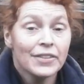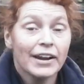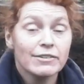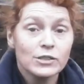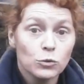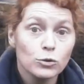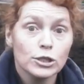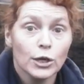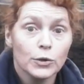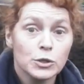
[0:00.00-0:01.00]
There is
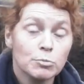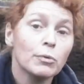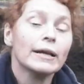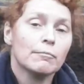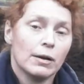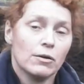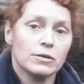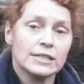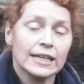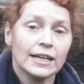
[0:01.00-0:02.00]
also spring
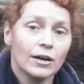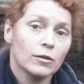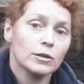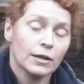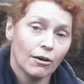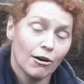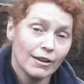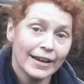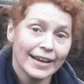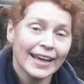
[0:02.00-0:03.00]
planting
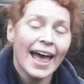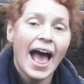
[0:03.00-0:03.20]
garlic,